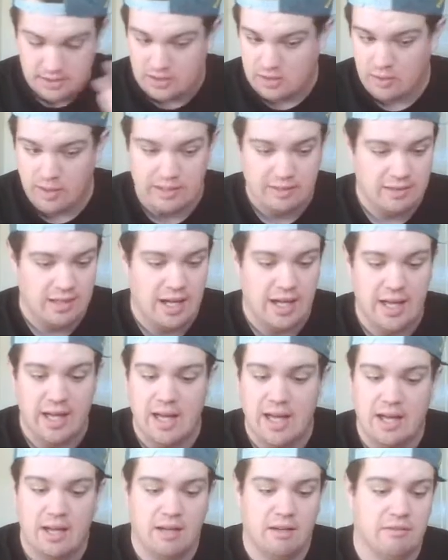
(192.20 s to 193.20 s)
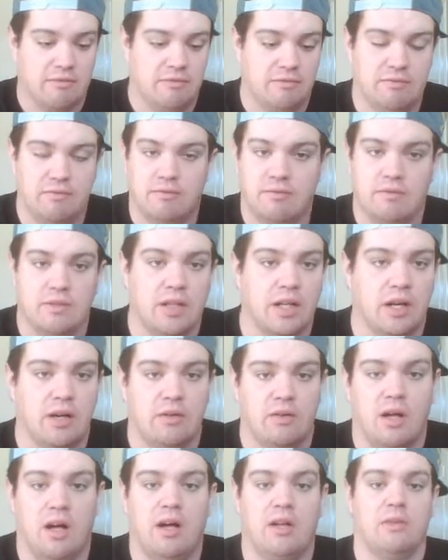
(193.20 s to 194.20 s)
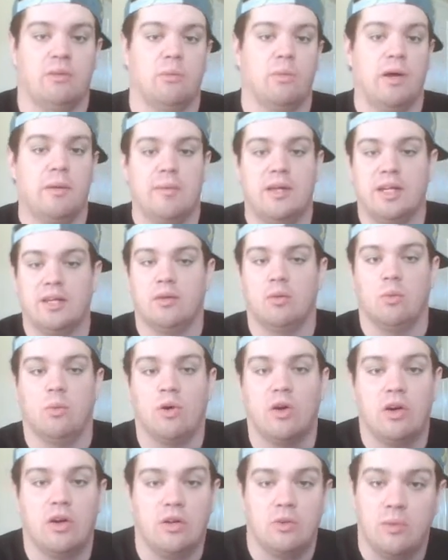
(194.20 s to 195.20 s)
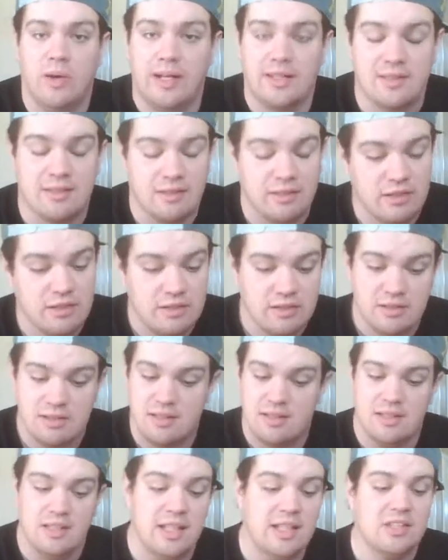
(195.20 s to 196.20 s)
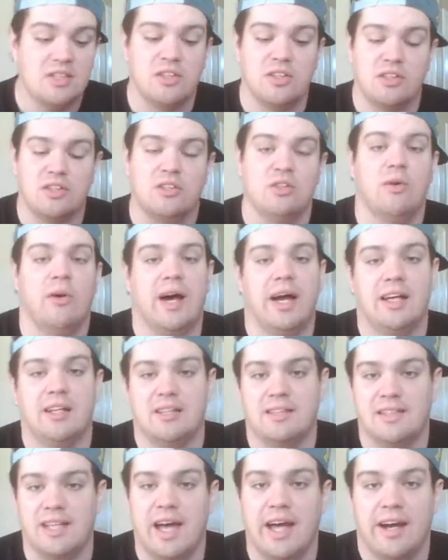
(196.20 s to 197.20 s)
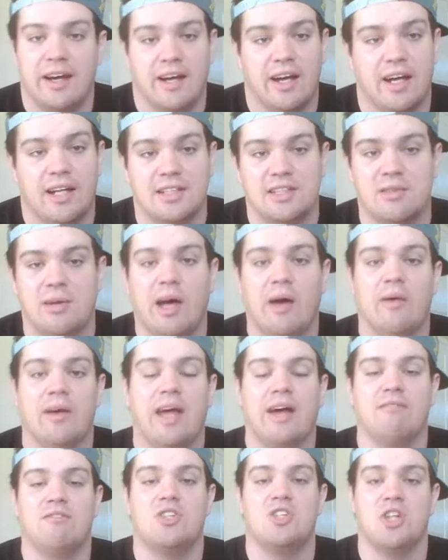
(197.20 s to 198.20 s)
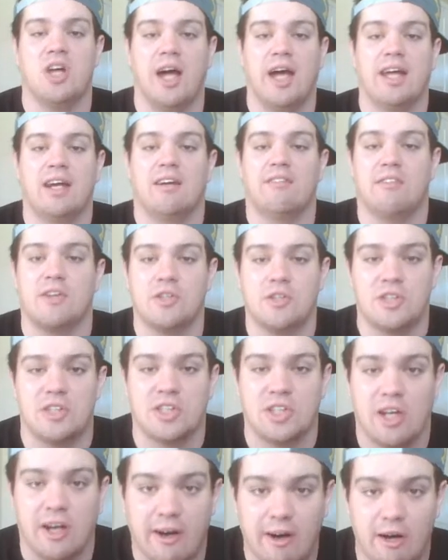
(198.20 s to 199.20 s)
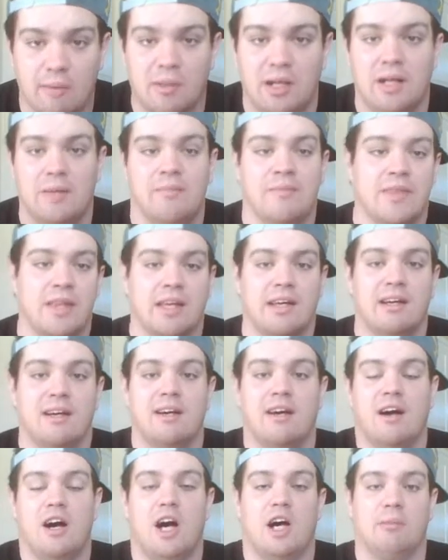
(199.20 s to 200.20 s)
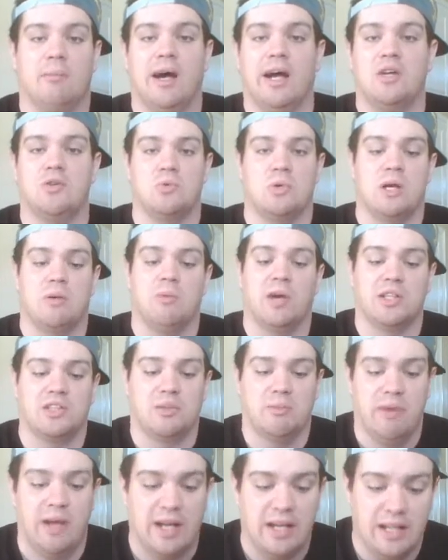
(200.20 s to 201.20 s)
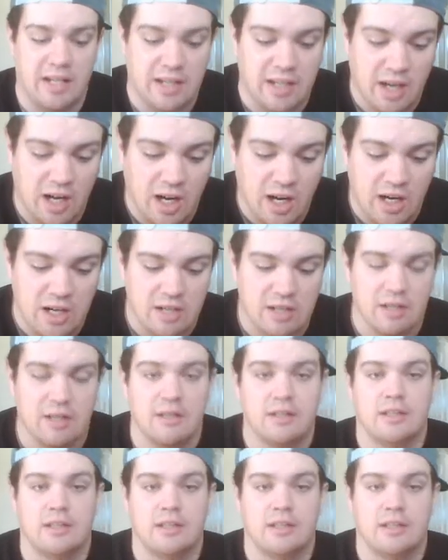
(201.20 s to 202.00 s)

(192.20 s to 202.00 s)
So I thought, hey, you know, all the women in the world, wrestlers, these are the two I decided on. So I would have China versus Karma on my dream WrestleMania card.